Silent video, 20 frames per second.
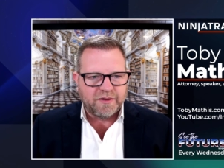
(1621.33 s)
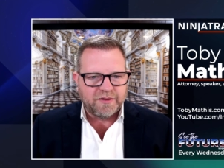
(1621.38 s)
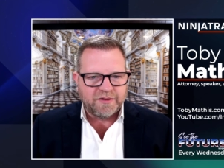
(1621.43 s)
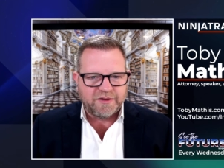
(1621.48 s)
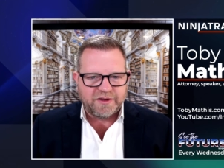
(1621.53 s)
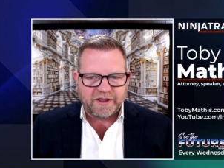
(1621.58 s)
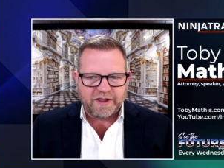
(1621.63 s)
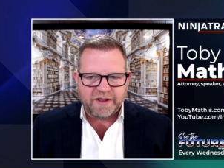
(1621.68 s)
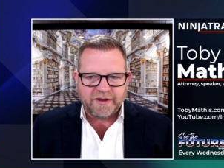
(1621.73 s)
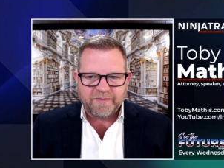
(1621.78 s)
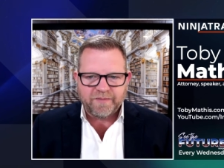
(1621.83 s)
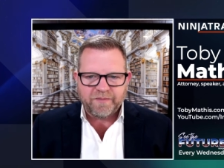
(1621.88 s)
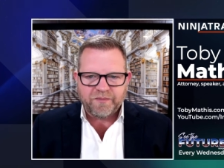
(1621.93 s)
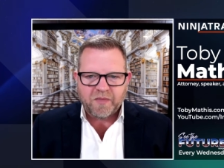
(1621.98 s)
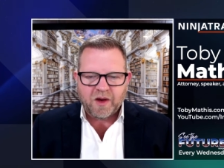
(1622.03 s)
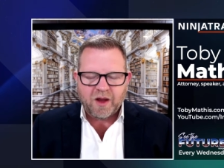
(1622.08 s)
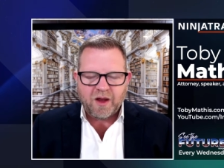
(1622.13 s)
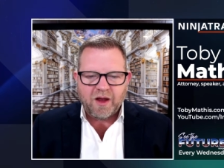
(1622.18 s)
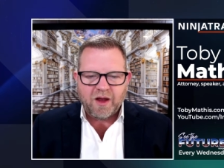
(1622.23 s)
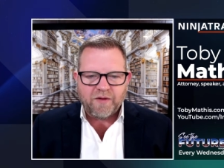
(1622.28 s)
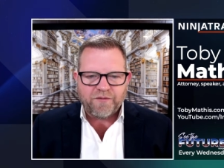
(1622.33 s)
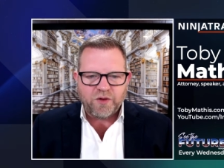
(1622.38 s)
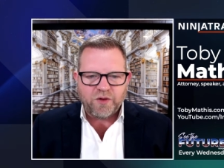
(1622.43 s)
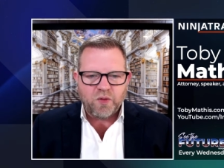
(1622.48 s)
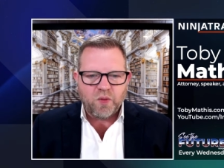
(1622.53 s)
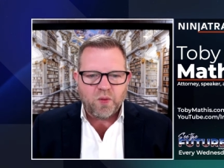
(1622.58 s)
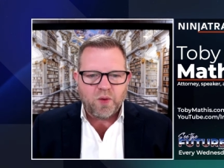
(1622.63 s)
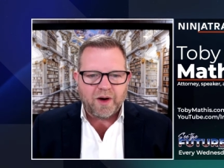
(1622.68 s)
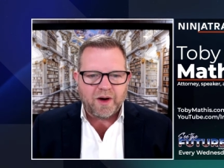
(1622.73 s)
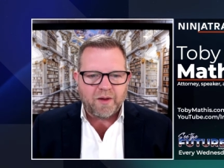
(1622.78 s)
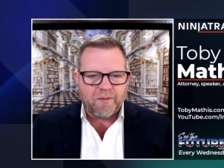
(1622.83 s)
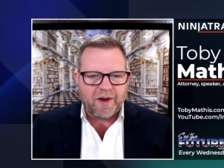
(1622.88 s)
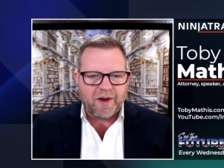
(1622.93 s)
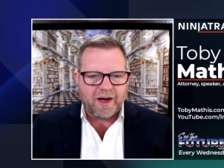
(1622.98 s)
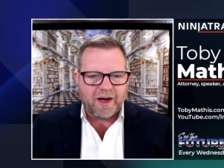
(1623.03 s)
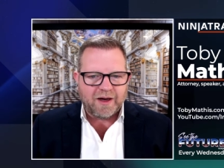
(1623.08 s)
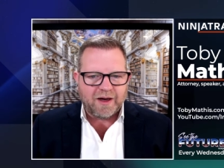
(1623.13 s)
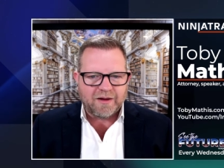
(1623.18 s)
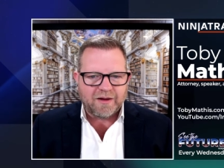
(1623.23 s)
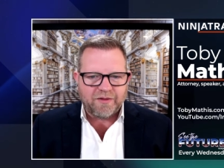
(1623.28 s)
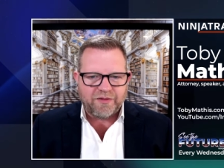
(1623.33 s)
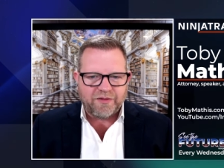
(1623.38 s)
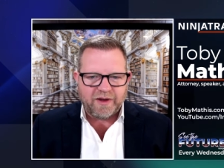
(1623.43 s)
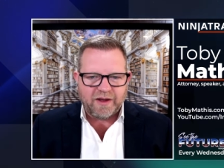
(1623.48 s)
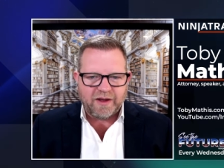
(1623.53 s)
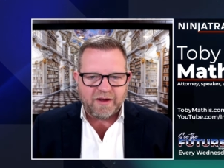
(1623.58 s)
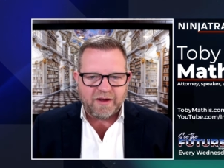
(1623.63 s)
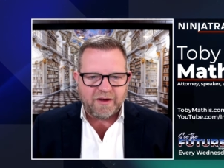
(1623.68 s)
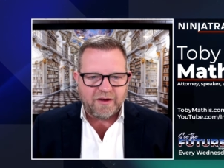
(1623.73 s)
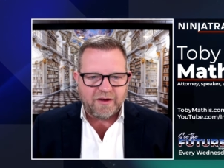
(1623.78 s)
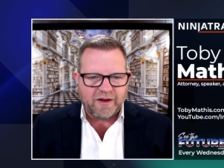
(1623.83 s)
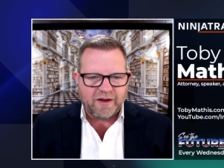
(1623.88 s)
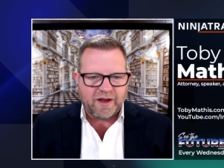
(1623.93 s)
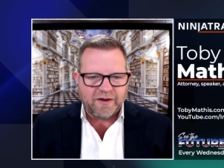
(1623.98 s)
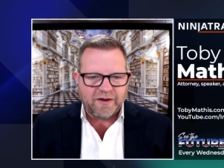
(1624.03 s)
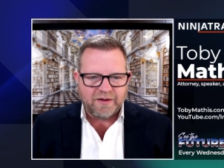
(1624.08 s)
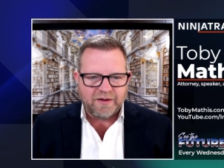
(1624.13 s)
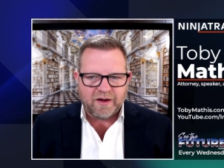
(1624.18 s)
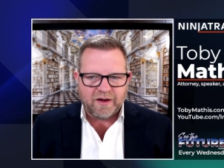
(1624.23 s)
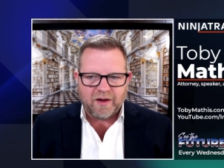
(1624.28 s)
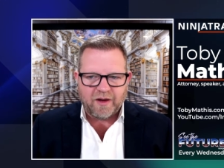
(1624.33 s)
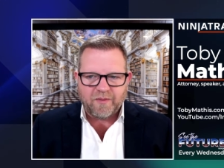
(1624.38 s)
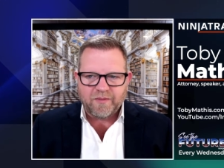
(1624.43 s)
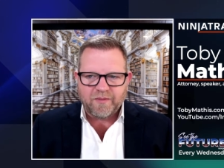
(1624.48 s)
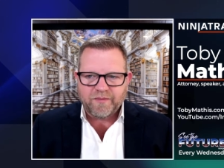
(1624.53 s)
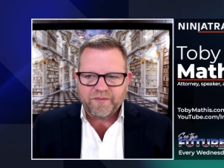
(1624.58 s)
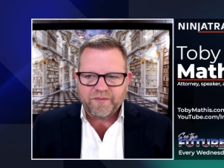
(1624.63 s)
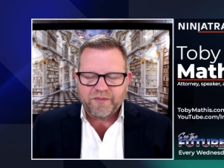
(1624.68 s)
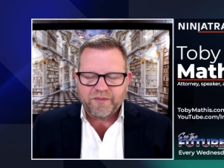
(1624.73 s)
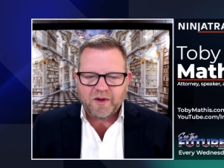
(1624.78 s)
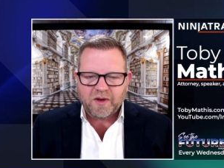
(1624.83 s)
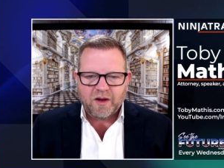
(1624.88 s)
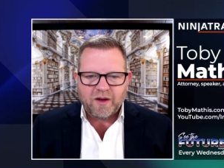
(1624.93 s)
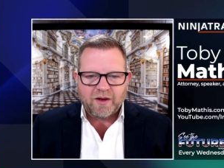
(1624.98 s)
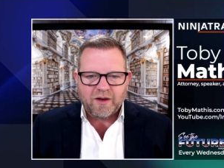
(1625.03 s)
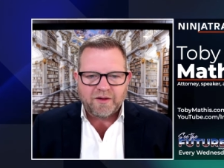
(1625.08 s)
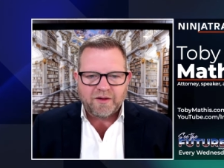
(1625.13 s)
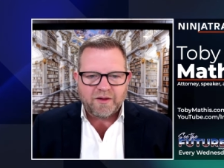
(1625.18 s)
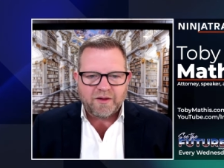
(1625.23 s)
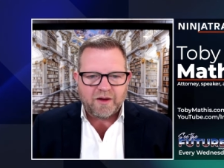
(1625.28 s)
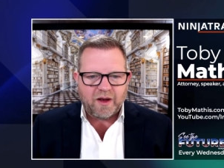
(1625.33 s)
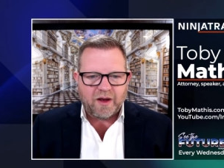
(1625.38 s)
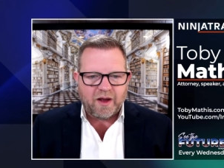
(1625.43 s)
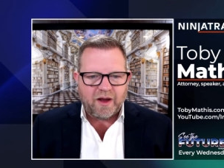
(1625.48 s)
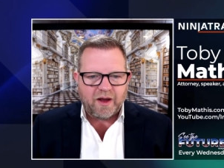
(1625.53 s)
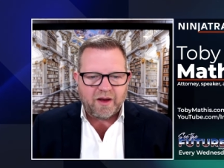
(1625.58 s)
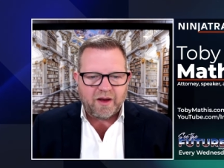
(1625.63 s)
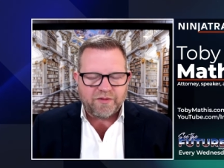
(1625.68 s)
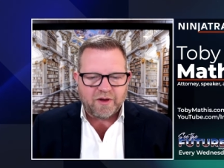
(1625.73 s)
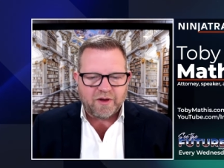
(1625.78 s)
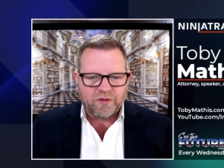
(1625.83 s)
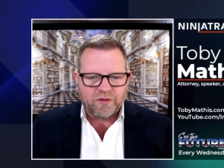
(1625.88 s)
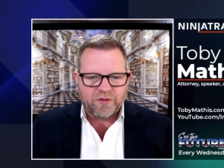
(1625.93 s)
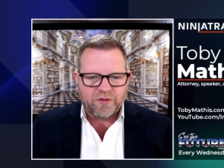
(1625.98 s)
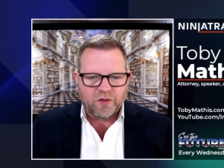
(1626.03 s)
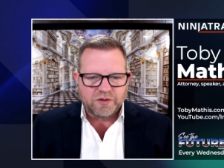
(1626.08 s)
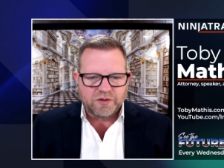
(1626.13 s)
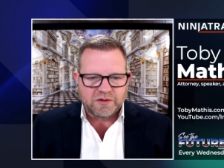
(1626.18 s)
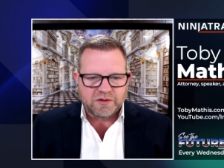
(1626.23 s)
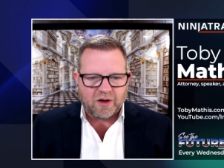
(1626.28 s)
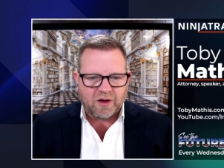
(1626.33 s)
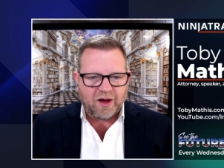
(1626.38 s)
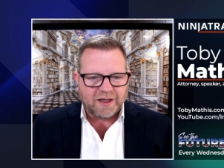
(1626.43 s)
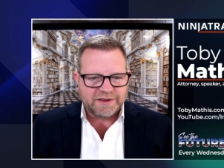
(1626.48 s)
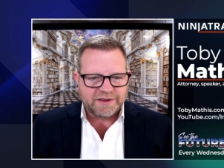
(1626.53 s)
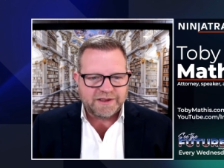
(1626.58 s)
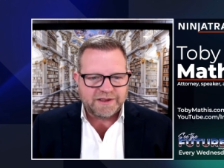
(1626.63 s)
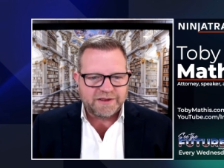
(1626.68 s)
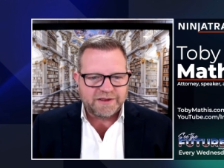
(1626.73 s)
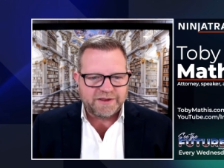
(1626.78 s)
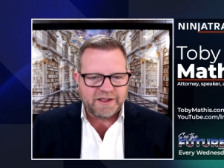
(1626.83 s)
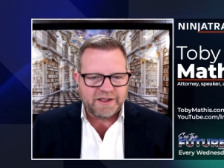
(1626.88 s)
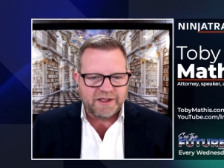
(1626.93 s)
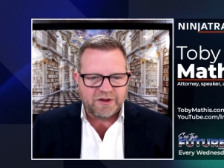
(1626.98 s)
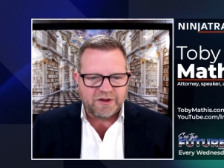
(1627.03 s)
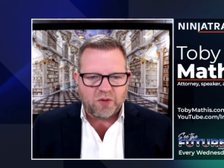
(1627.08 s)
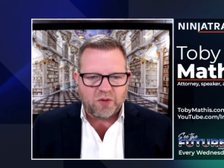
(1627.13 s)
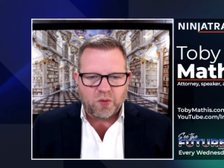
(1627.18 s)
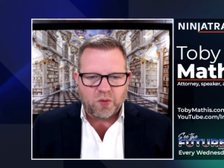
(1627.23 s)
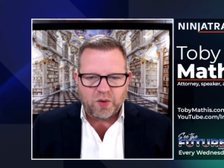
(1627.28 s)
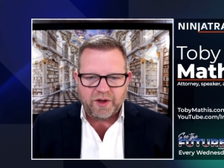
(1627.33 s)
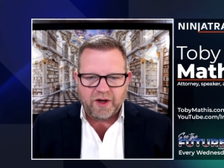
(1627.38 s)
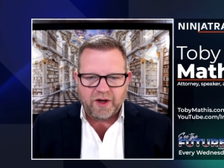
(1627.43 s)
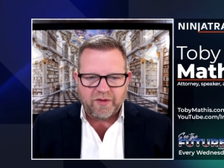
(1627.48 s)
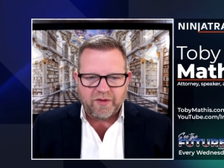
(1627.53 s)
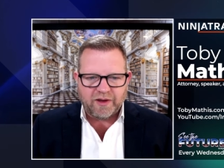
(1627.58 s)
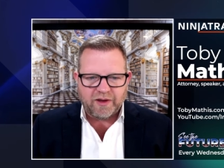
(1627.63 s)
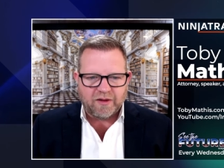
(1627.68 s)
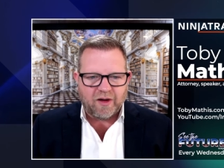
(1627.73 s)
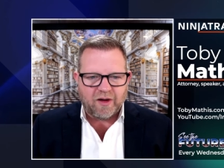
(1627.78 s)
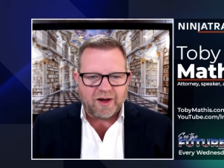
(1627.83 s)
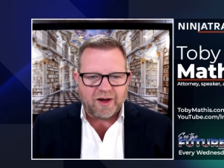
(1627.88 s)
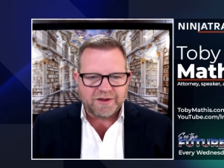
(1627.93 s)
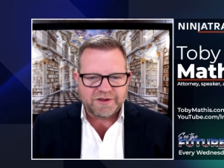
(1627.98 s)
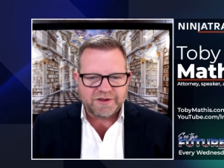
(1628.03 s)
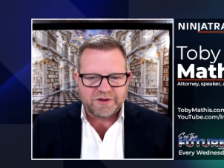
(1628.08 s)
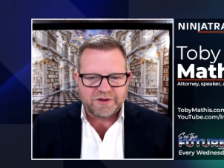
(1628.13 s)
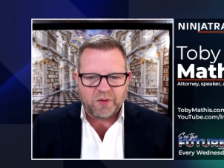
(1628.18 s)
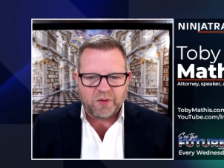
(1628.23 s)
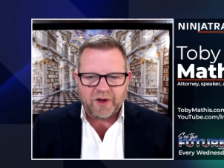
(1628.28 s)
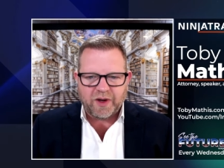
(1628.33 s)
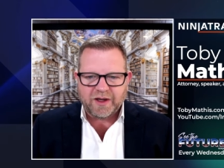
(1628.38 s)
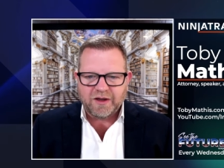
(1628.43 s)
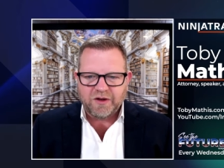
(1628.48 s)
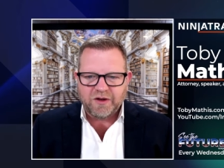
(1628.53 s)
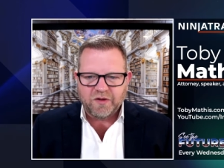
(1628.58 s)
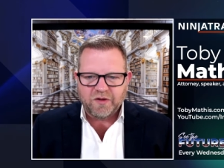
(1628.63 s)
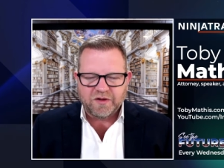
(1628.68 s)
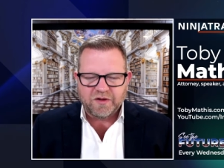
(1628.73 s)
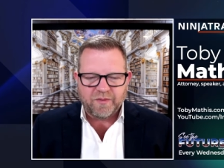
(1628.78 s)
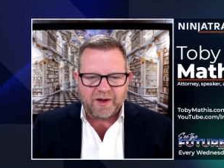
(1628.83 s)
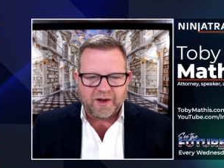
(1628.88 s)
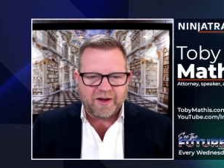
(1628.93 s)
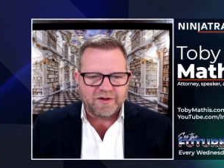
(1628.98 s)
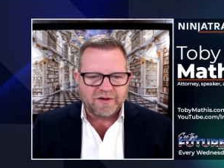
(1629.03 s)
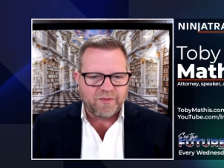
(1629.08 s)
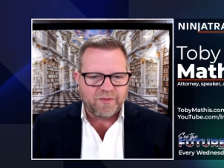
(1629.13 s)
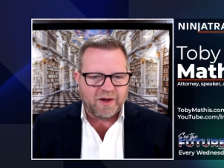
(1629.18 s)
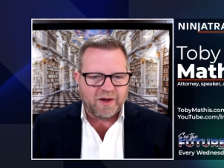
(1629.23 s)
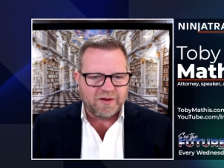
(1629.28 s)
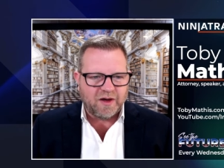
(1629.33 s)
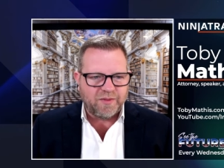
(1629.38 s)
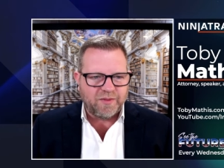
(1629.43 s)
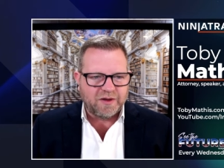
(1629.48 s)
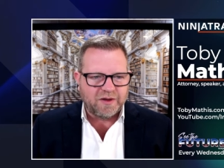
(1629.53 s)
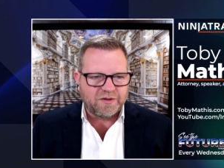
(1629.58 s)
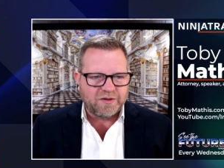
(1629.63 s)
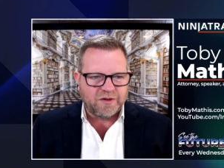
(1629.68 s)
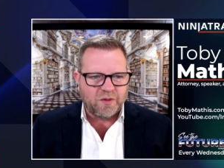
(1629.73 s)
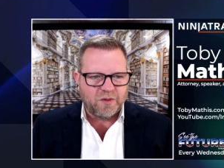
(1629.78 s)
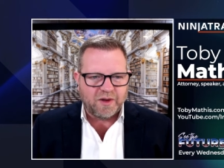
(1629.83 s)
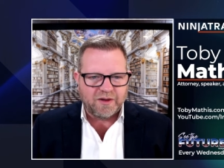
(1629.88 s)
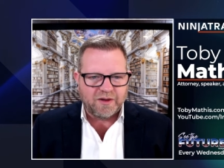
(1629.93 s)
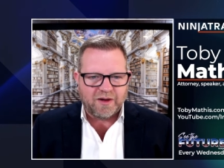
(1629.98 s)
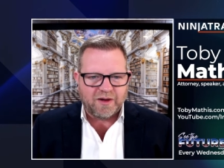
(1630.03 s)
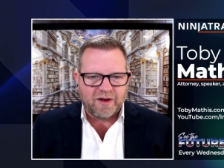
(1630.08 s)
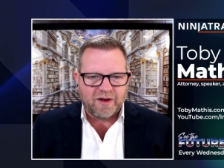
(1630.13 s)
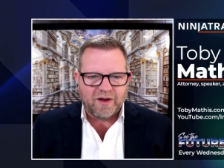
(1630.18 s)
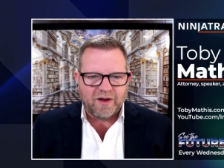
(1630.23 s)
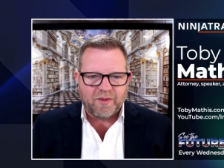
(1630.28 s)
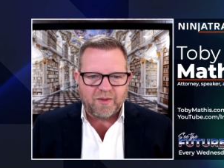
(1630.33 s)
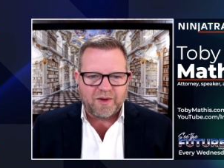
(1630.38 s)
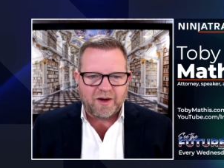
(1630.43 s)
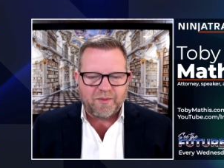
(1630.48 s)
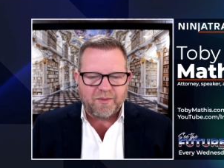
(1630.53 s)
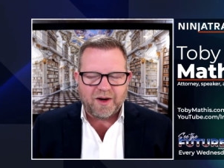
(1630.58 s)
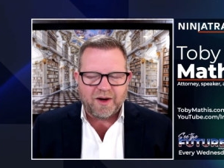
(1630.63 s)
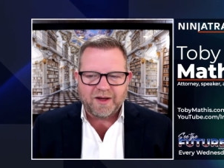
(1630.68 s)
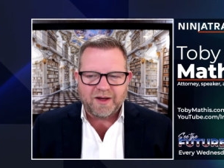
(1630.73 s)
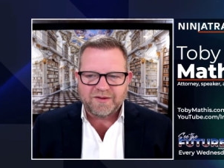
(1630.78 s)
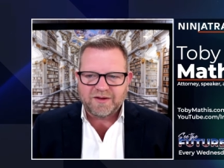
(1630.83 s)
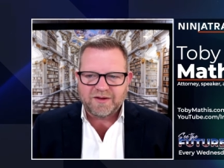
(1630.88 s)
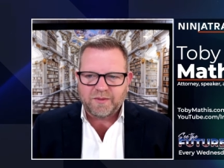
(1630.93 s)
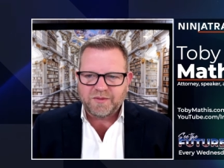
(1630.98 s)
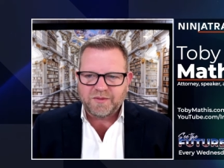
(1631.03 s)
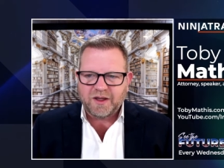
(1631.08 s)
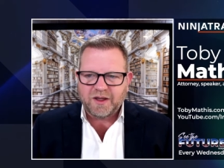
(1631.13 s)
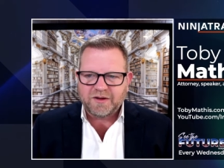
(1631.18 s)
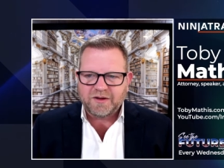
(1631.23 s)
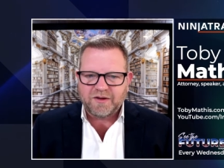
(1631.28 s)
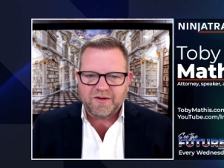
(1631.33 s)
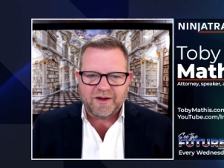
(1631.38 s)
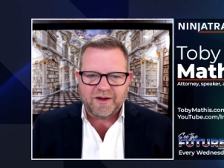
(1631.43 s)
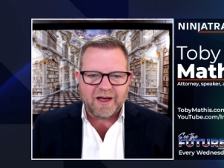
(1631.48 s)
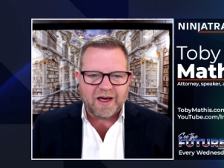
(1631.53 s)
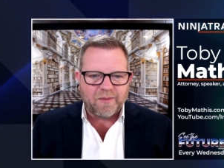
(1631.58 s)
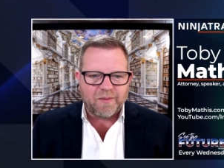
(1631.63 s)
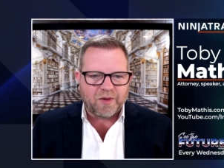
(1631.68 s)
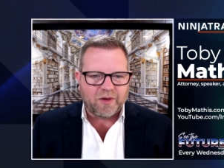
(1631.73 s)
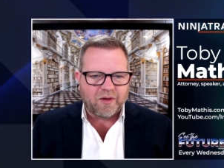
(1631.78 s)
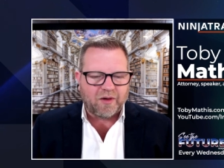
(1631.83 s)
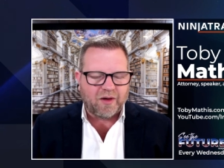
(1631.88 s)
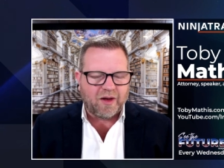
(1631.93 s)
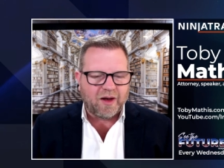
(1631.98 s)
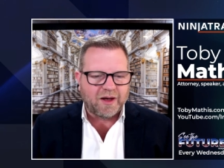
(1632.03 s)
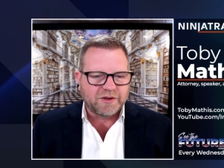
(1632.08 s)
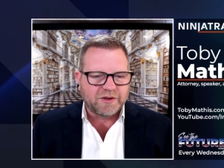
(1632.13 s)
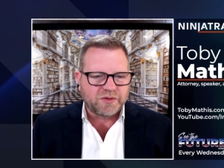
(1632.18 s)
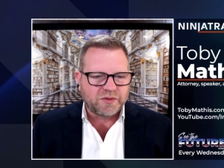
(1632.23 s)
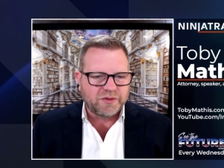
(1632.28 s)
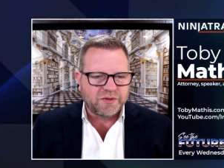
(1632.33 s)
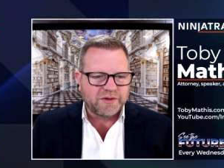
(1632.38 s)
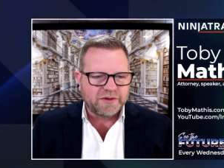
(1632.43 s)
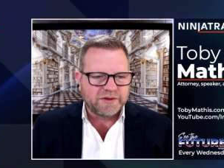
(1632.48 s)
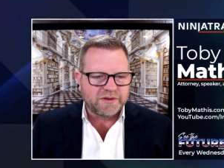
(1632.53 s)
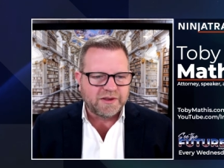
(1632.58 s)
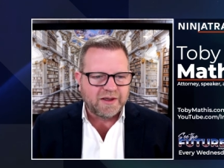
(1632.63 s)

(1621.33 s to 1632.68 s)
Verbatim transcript: D. If you want to make the income a th- those losses into ordinary loss so I can use them against my W2 income and I'm not subject to the capital loss rules,